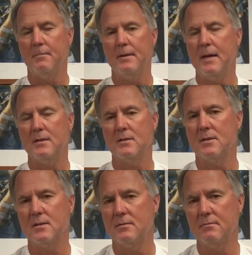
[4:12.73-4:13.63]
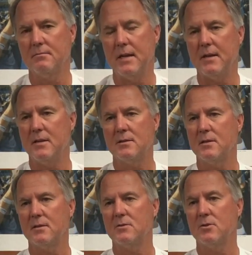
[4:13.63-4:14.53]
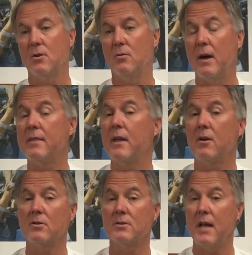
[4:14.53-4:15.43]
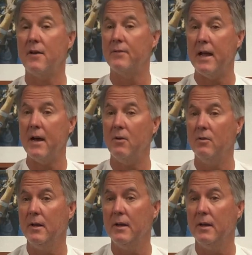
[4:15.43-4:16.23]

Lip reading: that just doesn't make any sense. So I think our staff now,